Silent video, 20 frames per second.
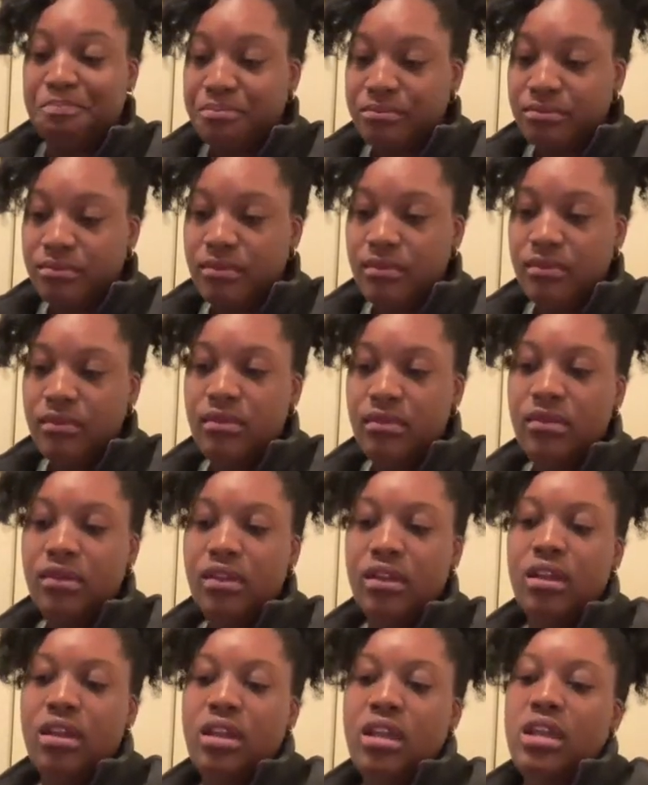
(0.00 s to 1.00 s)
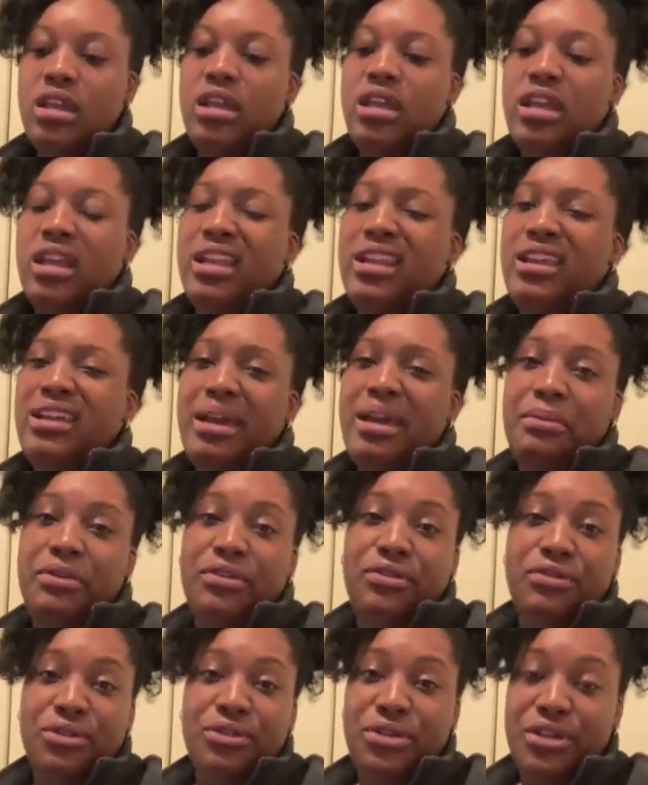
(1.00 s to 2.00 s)
And it happened a
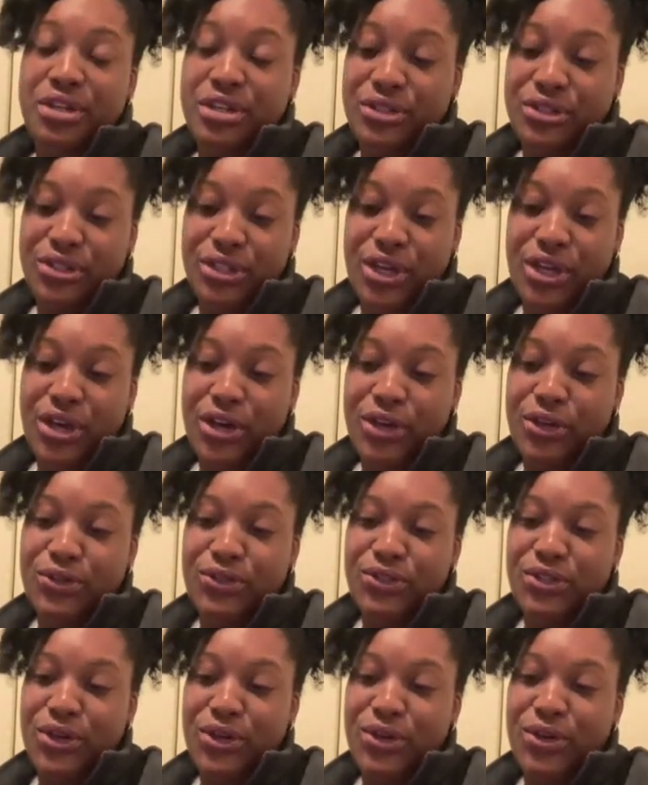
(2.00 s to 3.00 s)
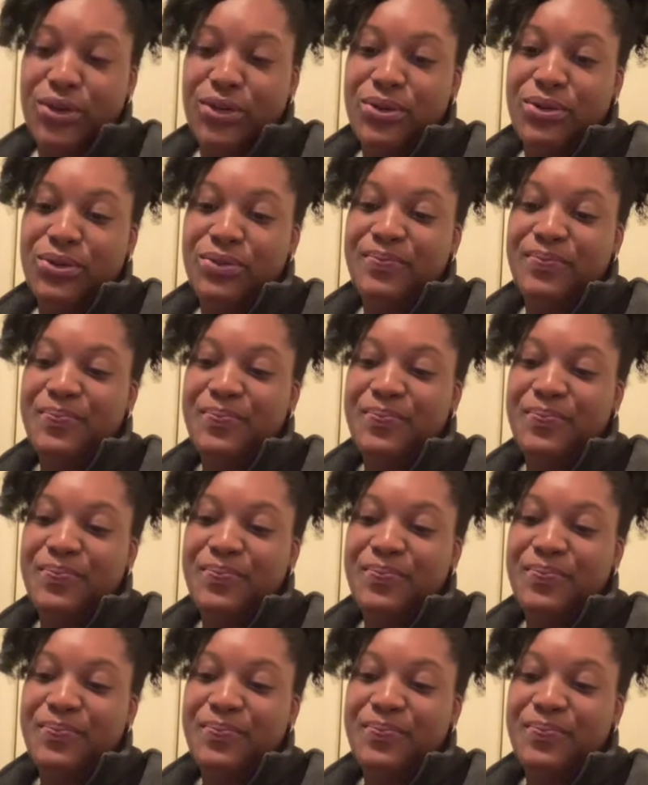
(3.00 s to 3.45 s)
few years ago, so